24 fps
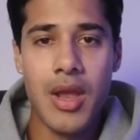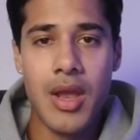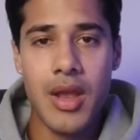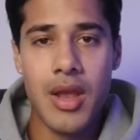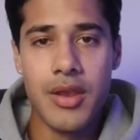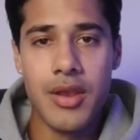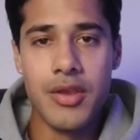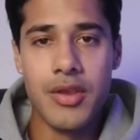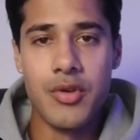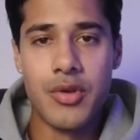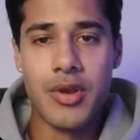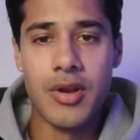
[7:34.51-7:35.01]

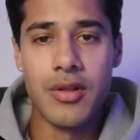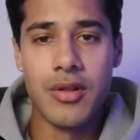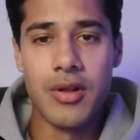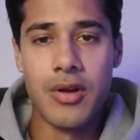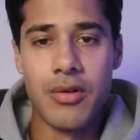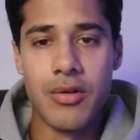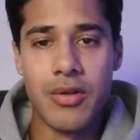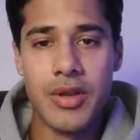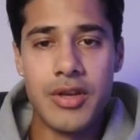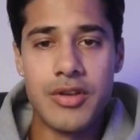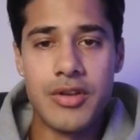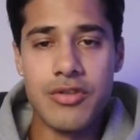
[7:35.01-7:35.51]
You can
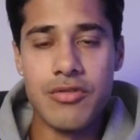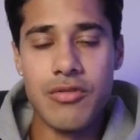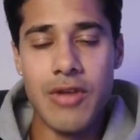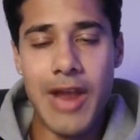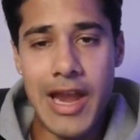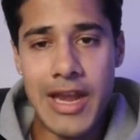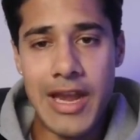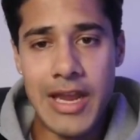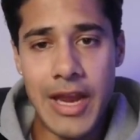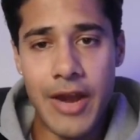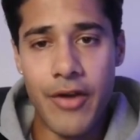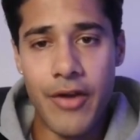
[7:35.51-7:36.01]
literally do
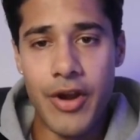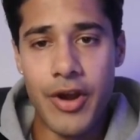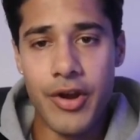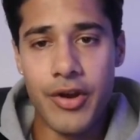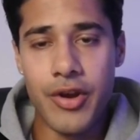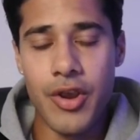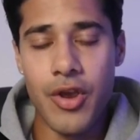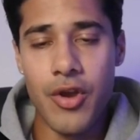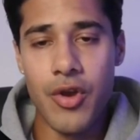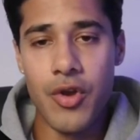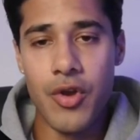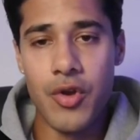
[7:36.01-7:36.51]
any area
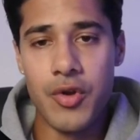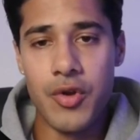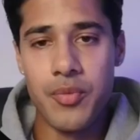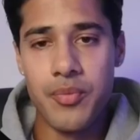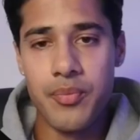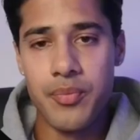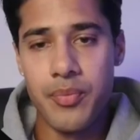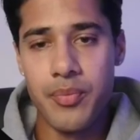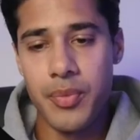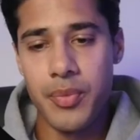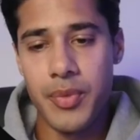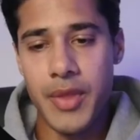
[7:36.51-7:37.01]
code
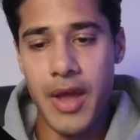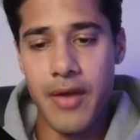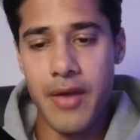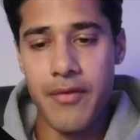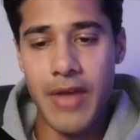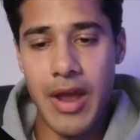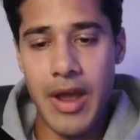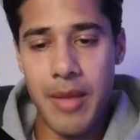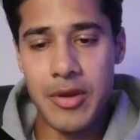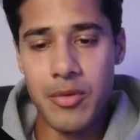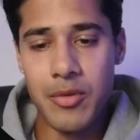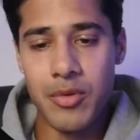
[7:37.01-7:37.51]
that
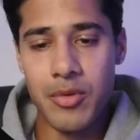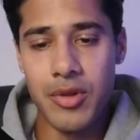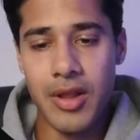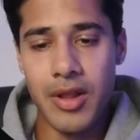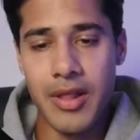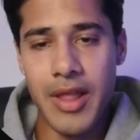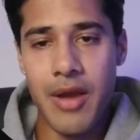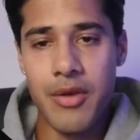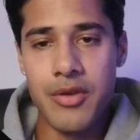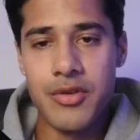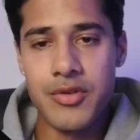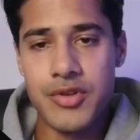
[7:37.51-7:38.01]
Vapi will allow
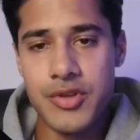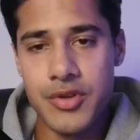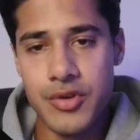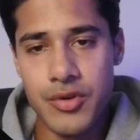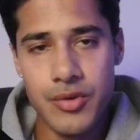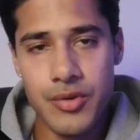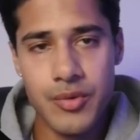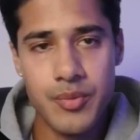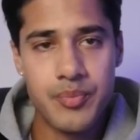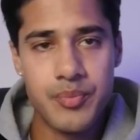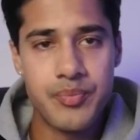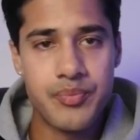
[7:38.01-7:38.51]
you to,
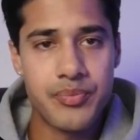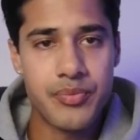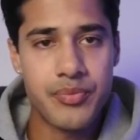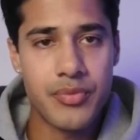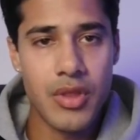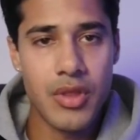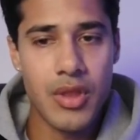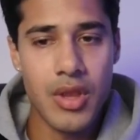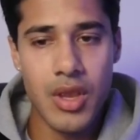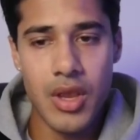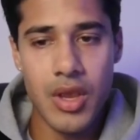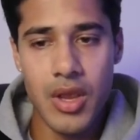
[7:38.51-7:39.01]

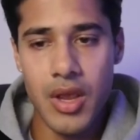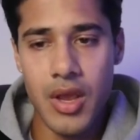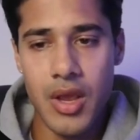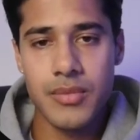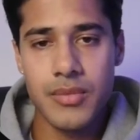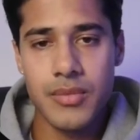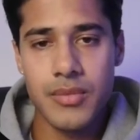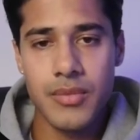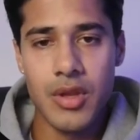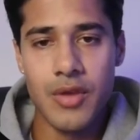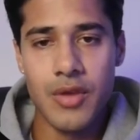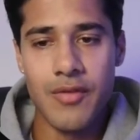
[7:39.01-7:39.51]
and
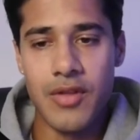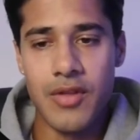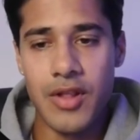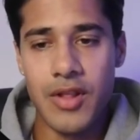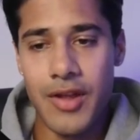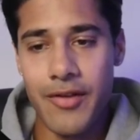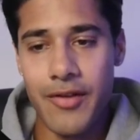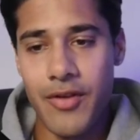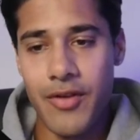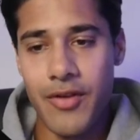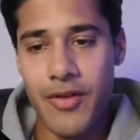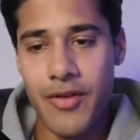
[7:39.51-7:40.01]
you have a lot of
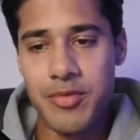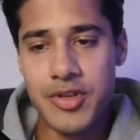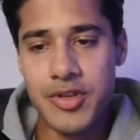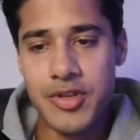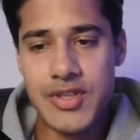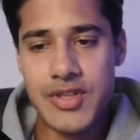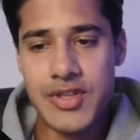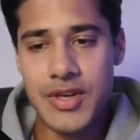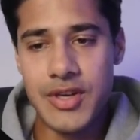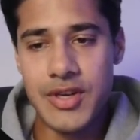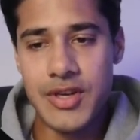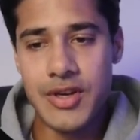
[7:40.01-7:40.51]
options
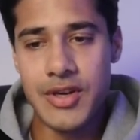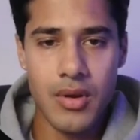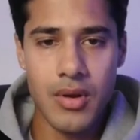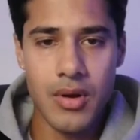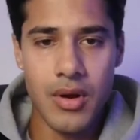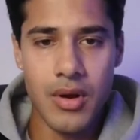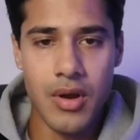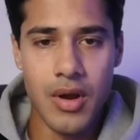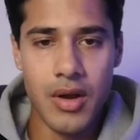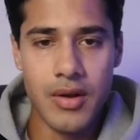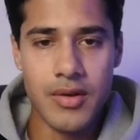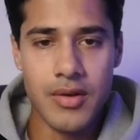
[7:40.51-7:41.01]
here.
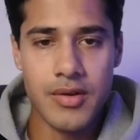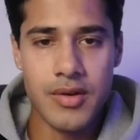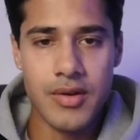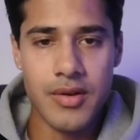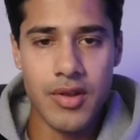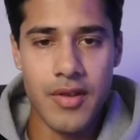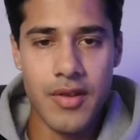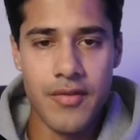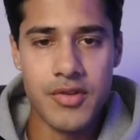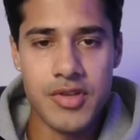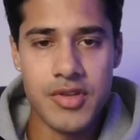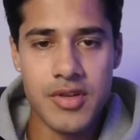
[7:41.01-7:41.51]
All right, it'll
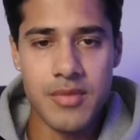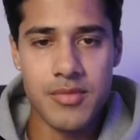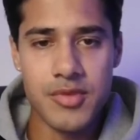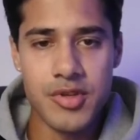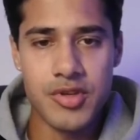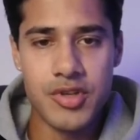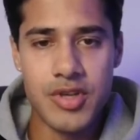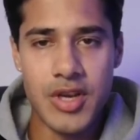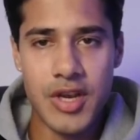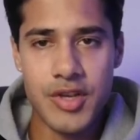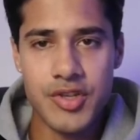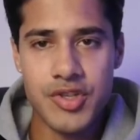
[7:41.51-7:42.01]
give you some
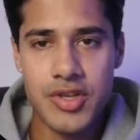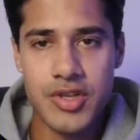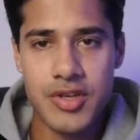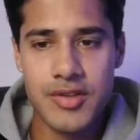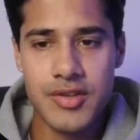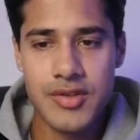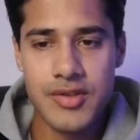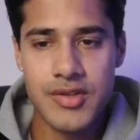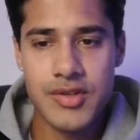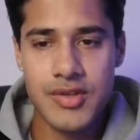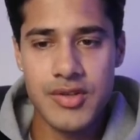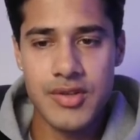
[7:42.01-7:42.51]

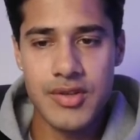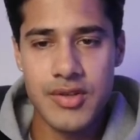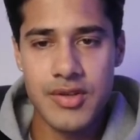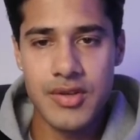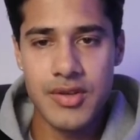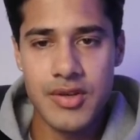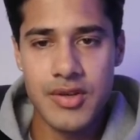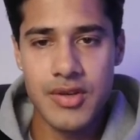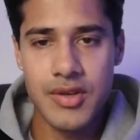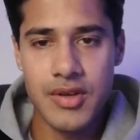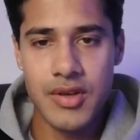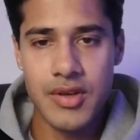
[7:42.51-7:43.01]
suggestions.
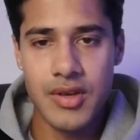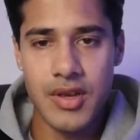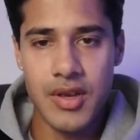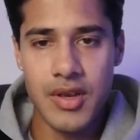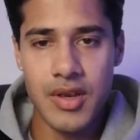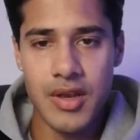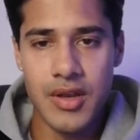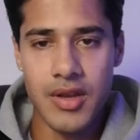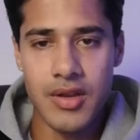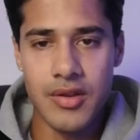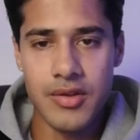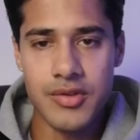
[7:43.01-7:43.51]

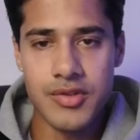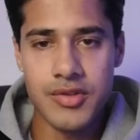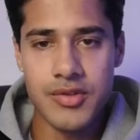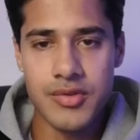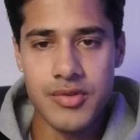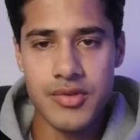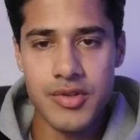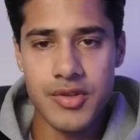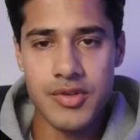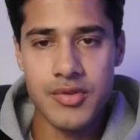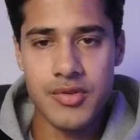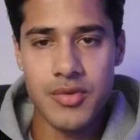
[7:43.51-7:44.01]
Yeah, let's use
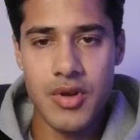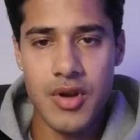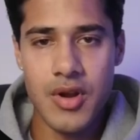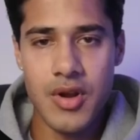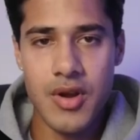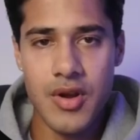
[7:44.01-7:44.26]
this one.